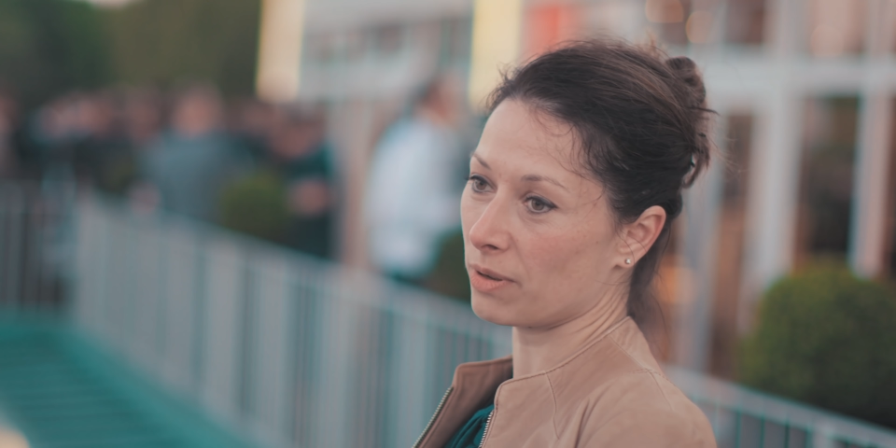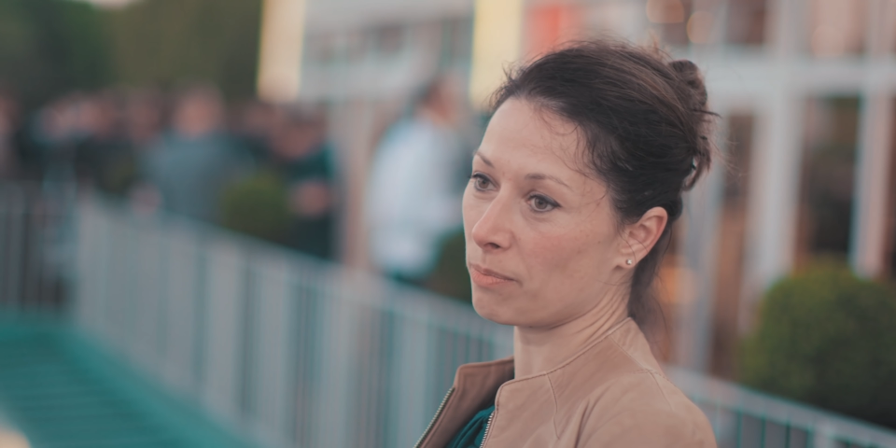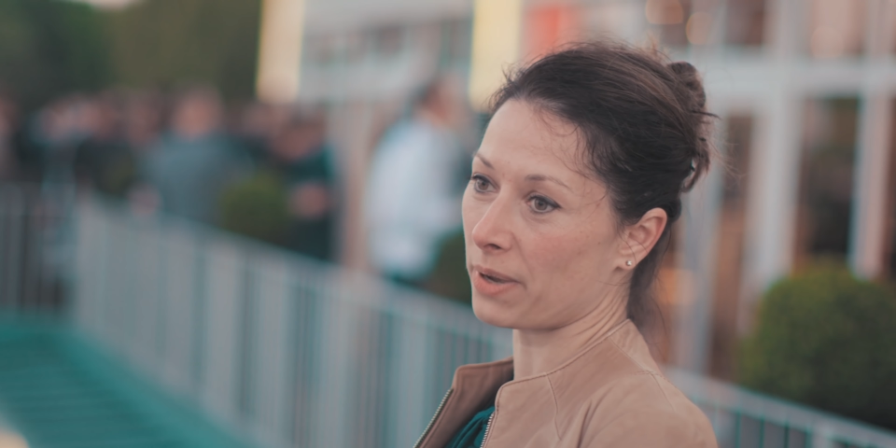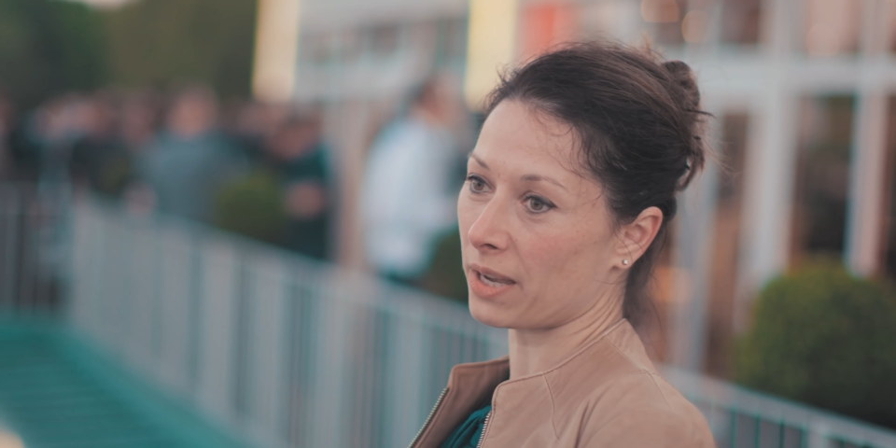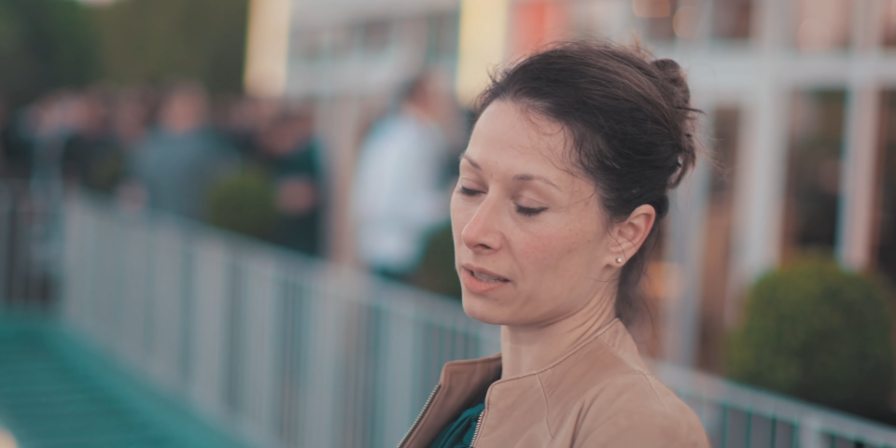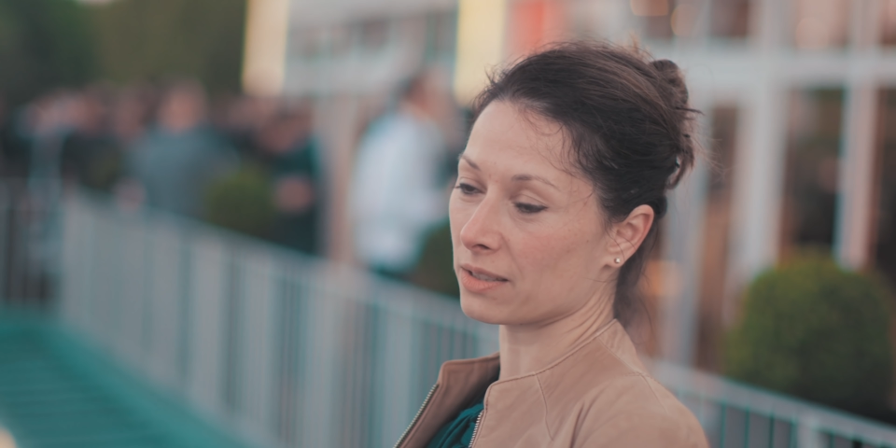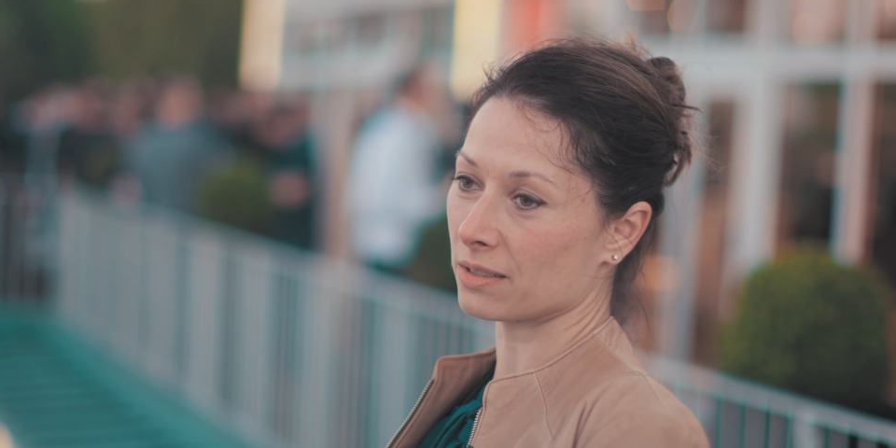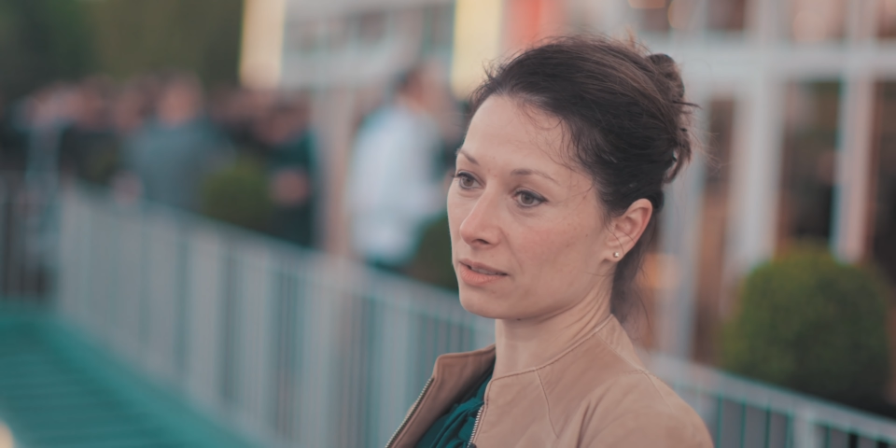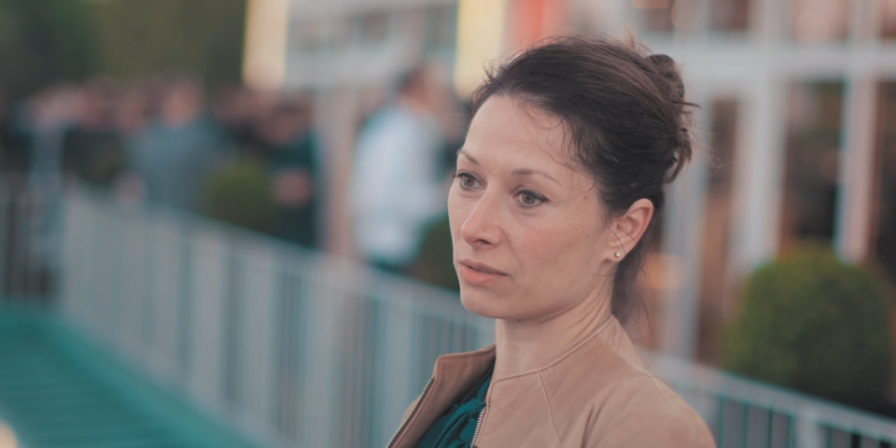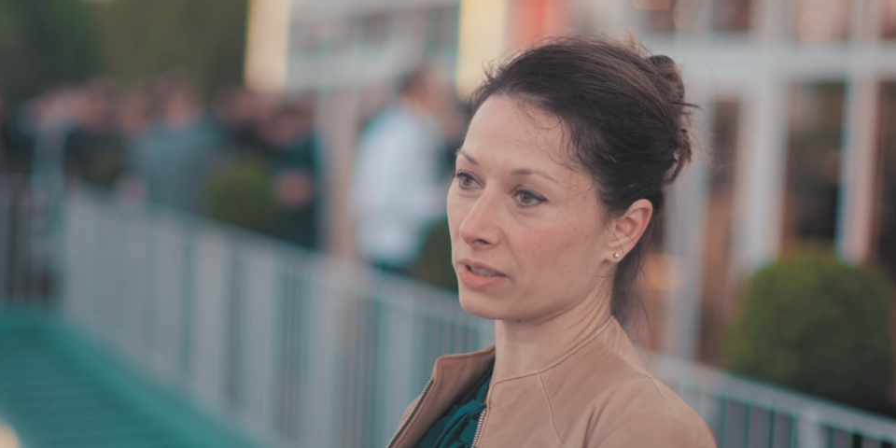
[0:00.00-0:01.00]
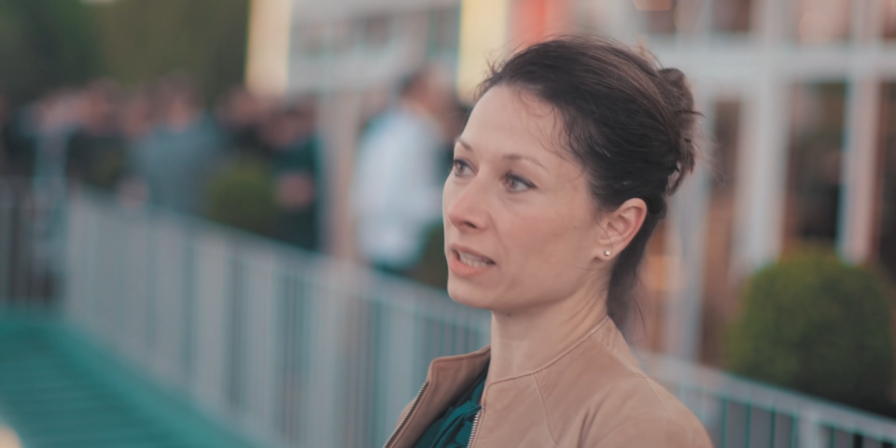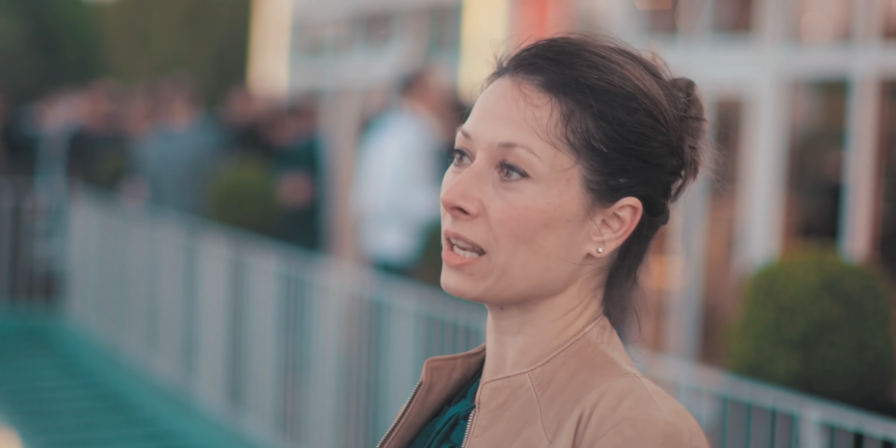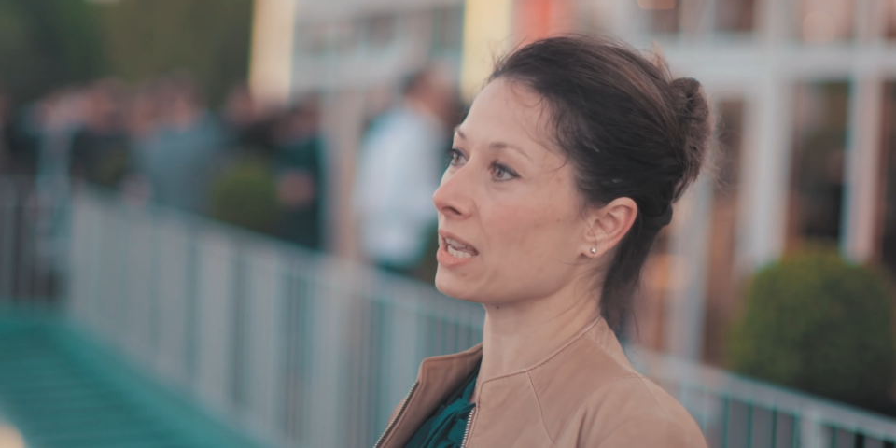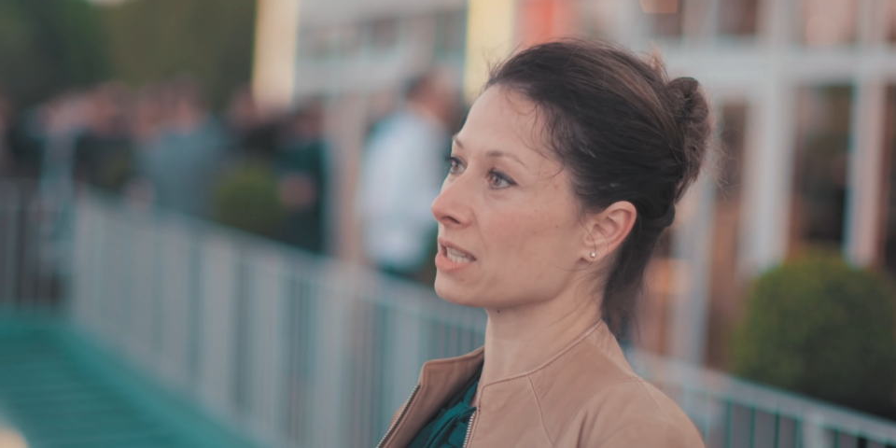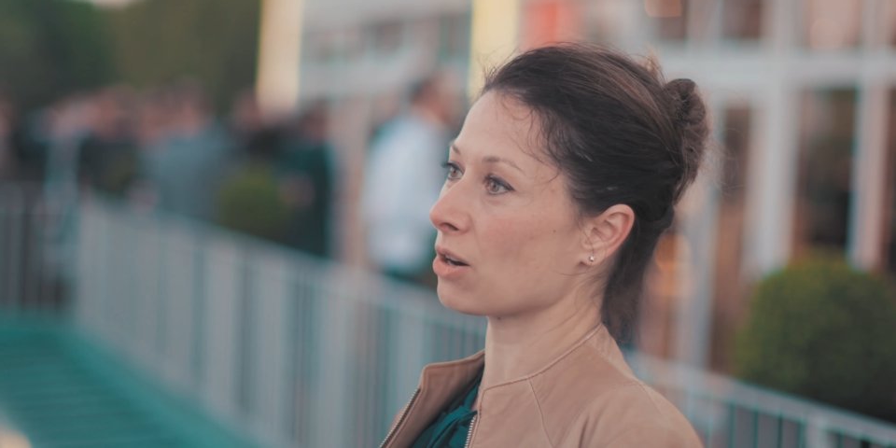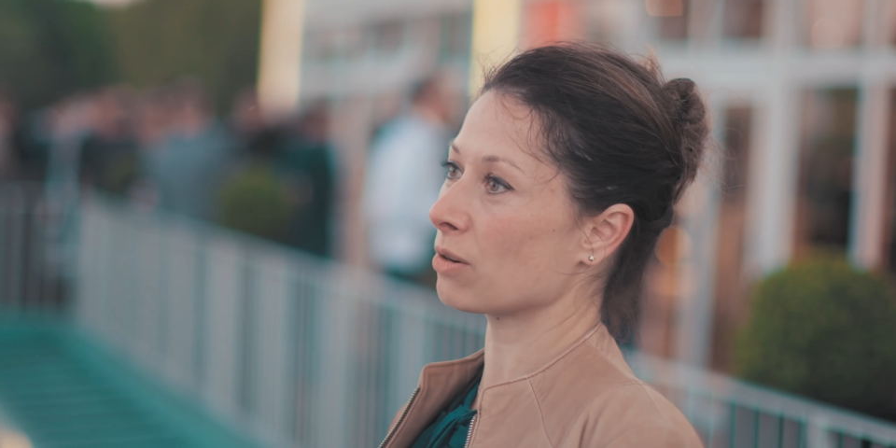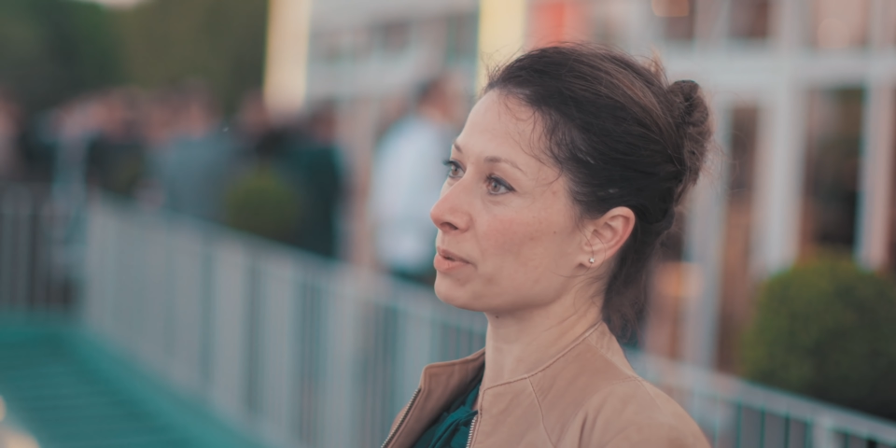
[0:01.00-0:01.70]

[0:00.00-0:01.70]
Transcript: impact and realize our